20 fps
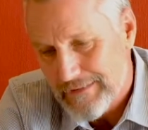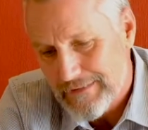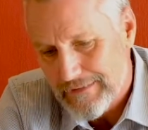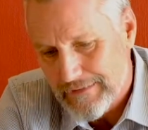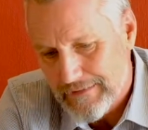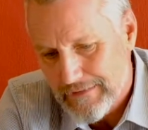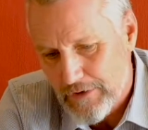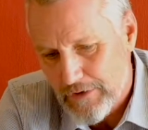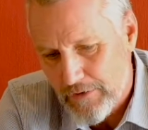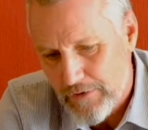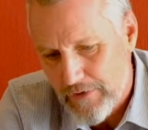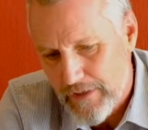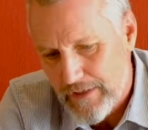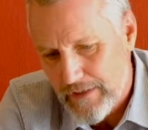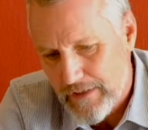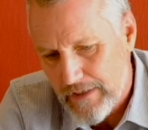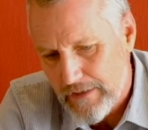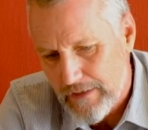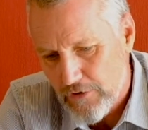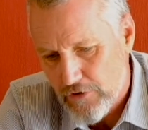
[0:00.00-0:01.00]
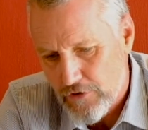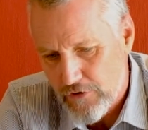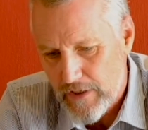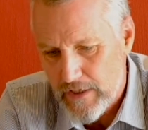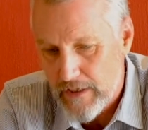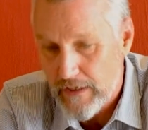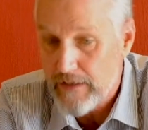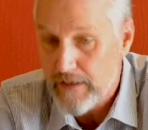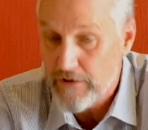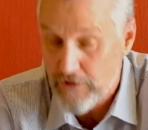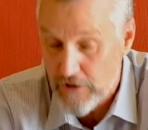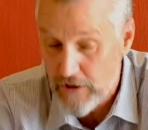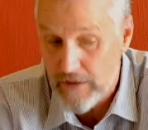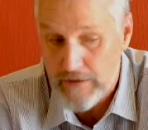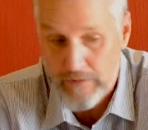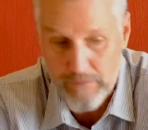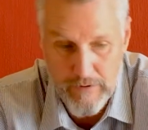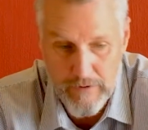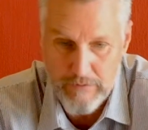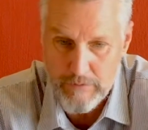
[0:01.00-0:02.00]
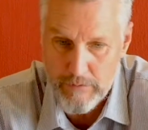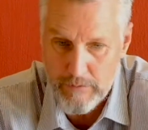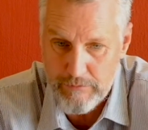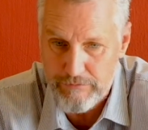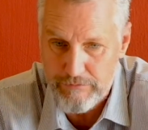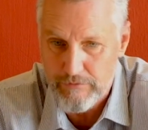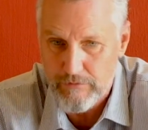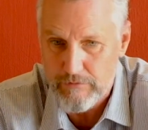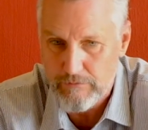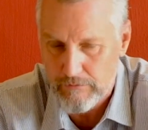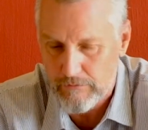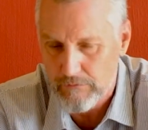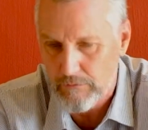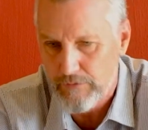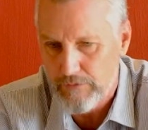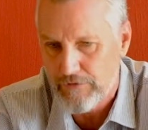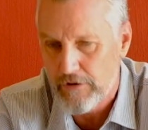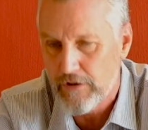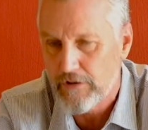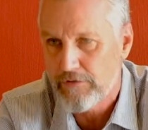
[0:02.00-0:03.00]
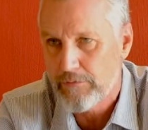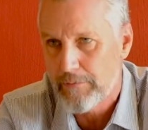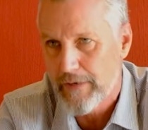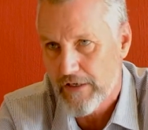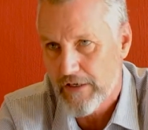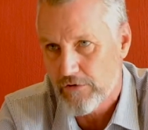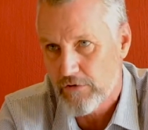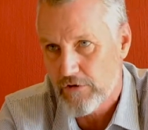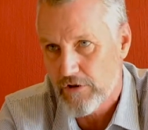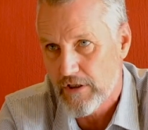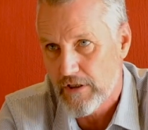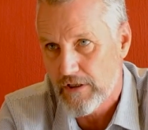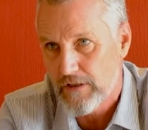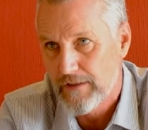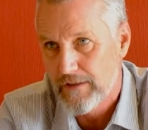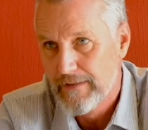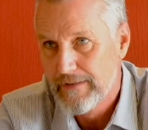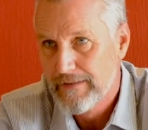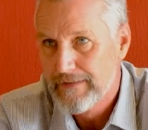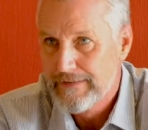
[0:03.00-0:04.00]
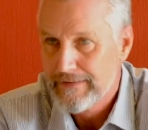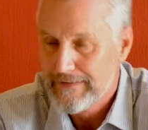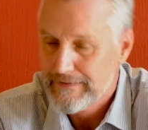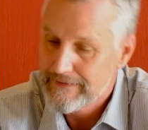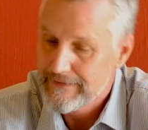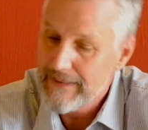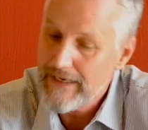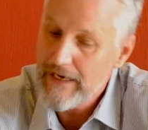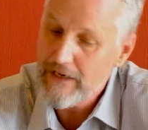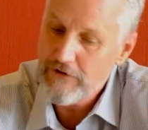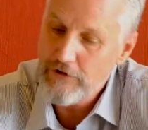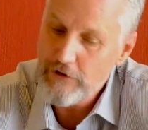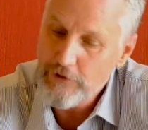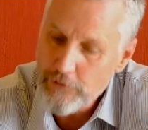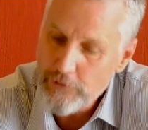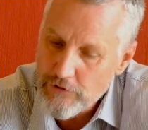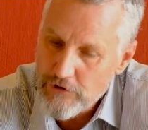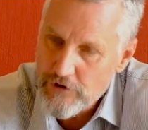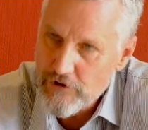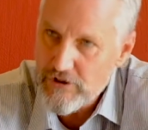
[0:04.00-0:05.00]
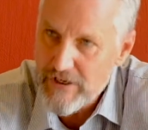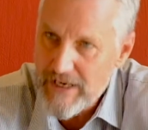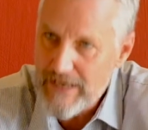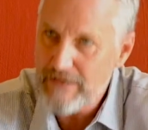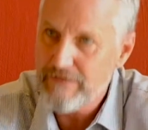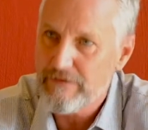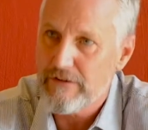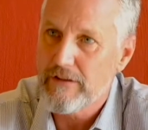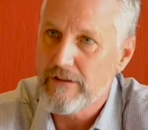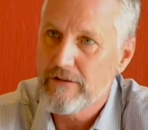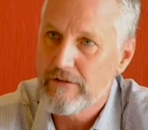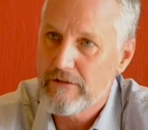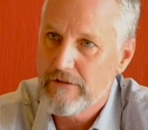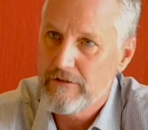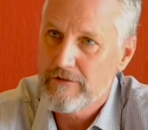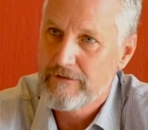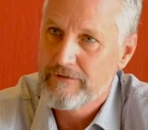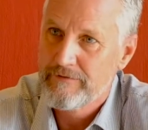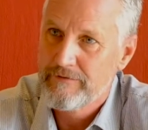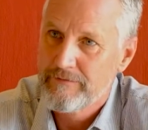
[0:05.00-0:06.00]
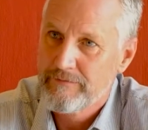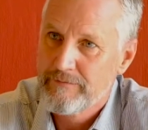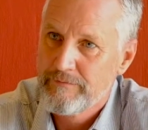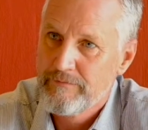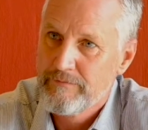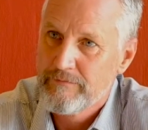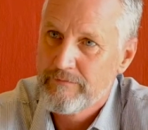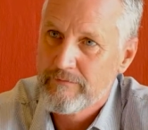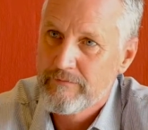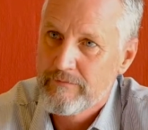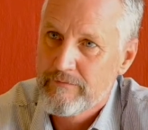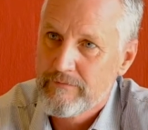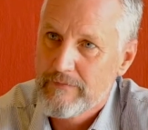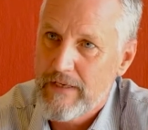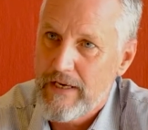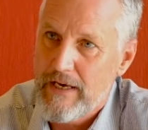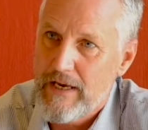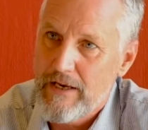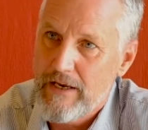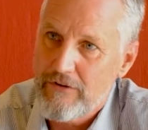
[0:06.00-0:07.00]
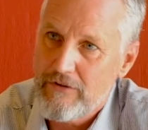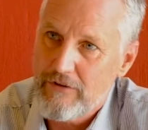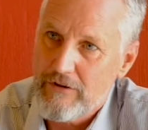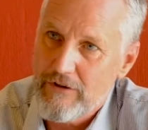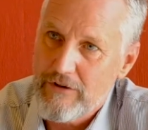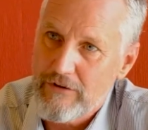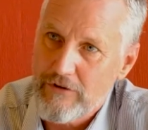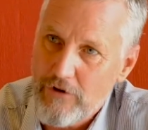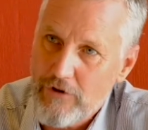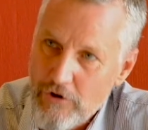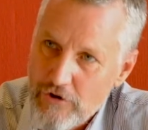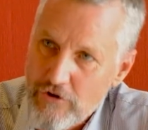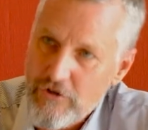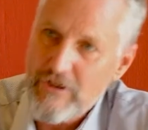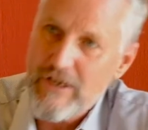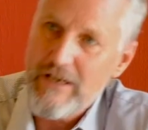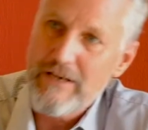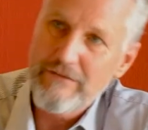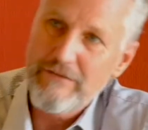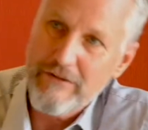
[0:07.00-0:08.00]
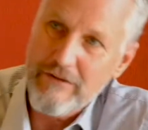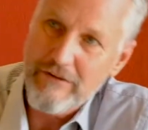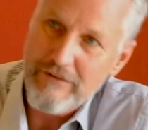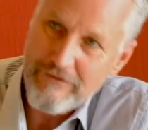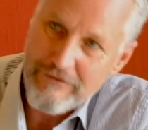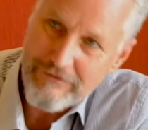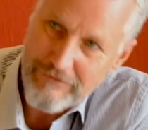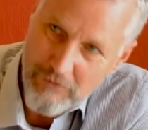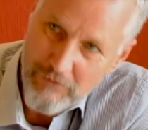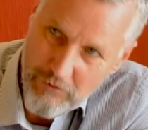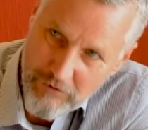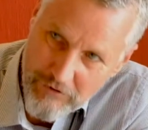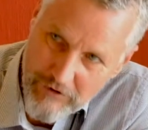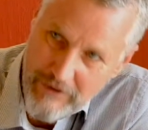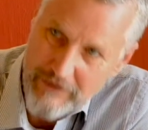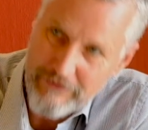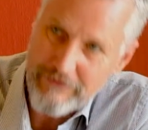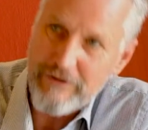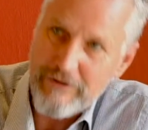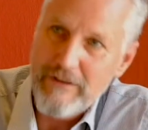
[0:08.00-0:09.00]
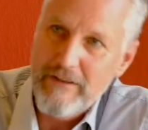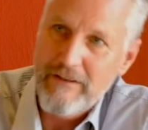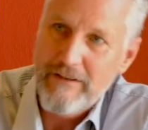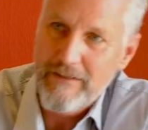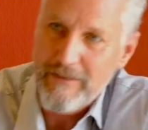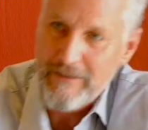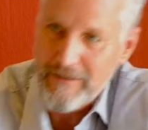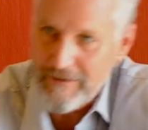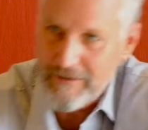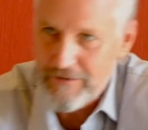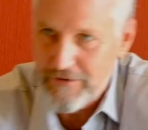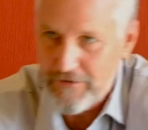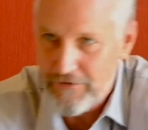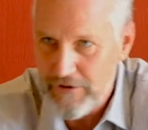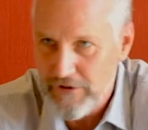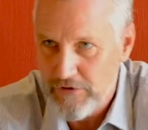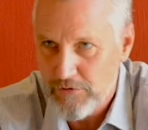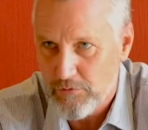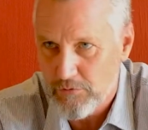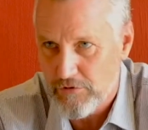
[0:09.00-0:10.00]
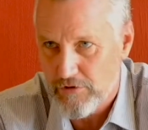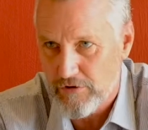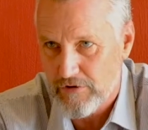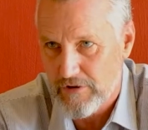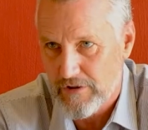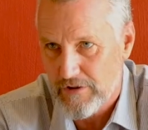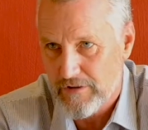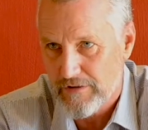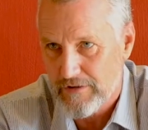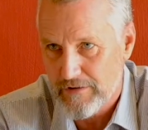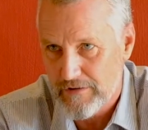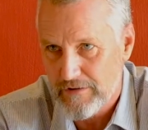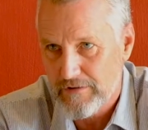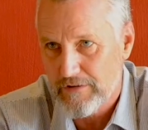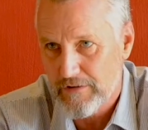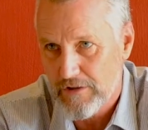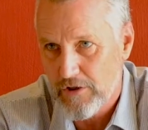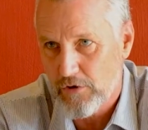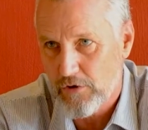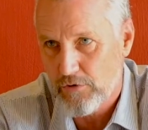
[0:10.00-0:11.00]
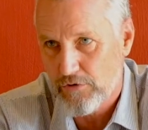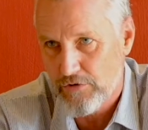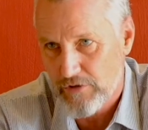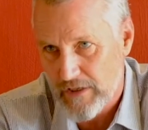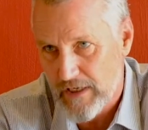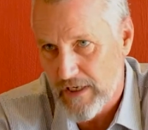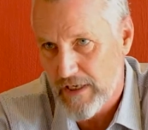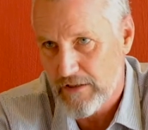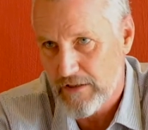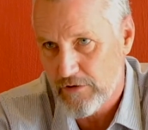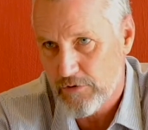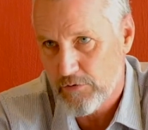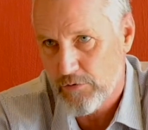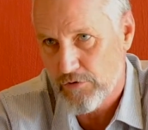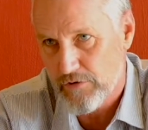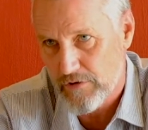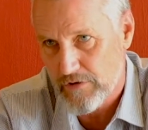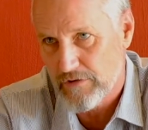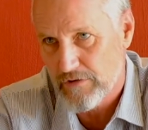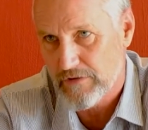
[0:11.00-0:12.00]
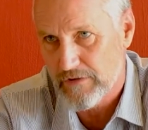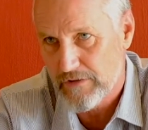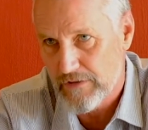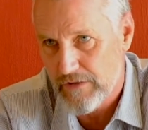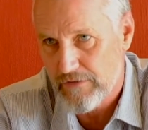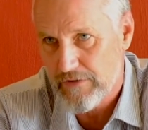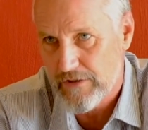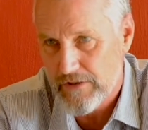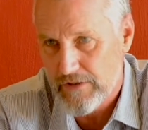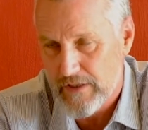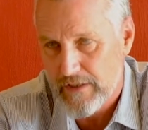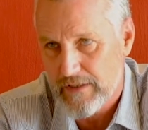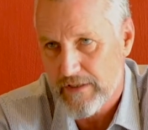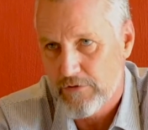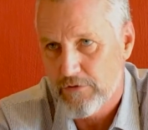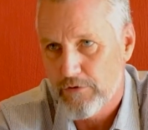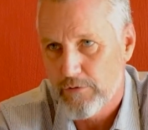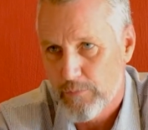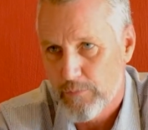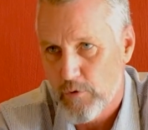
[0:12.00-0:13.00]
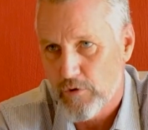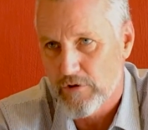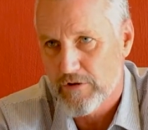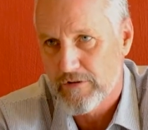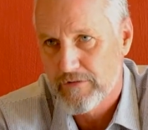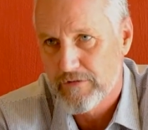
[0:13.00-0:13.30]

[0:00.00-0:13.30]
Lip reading: you know, in Australia and Chile, we've delivered bags to Chile. They actually use the savings as cost saving for delivering the resources, the coals and the iron ores and things like that to the port.